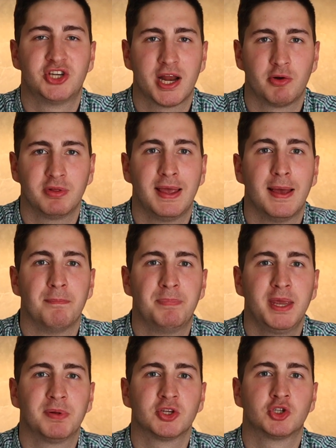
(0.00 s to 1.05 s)
Generally,
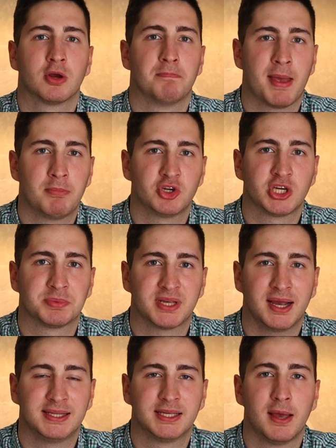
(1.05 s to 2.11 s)
people join membership
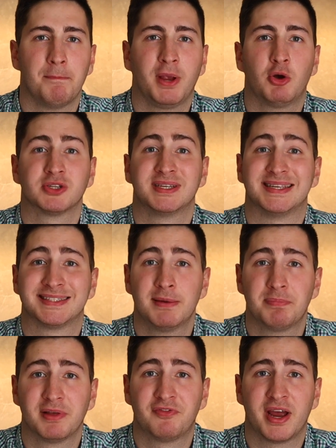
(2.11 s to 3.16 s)
sites because they
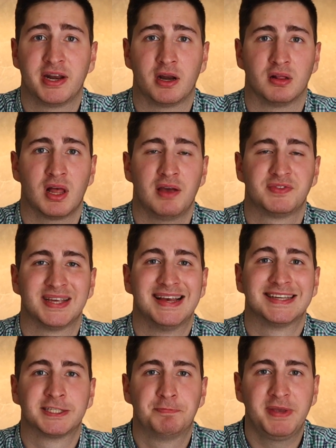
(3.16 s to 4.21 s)
simplify their lives,
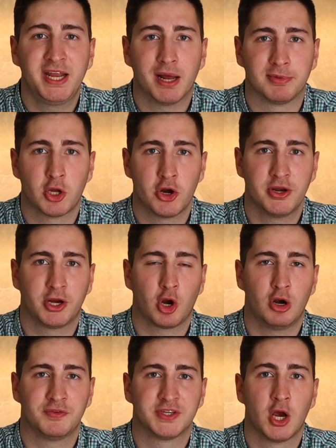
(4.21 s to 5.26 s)
speed up learning
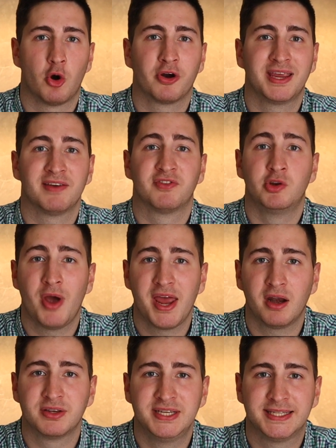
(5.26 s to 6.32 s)
curves, or give
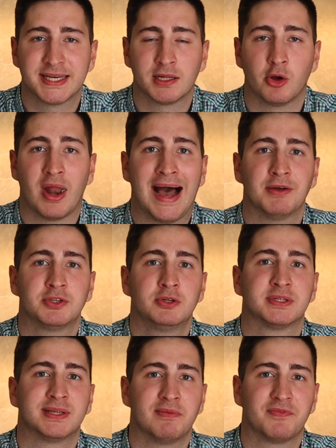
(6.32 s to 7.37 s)
greater detail on how to
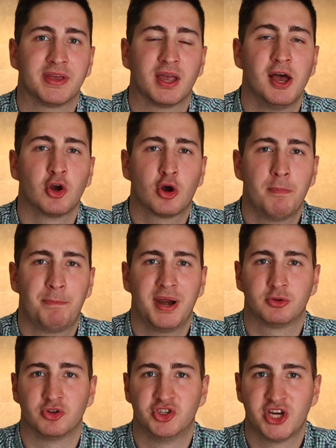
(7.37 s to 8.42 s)
do something
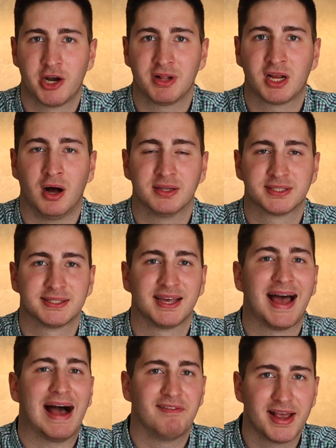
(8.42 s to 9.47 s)
compared to general content
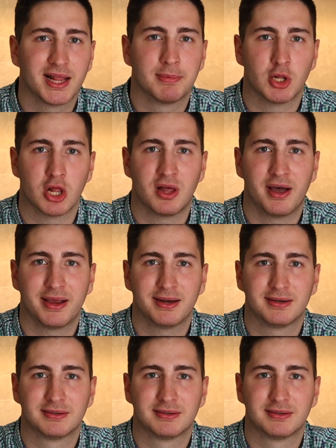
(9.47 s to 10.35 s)
available online.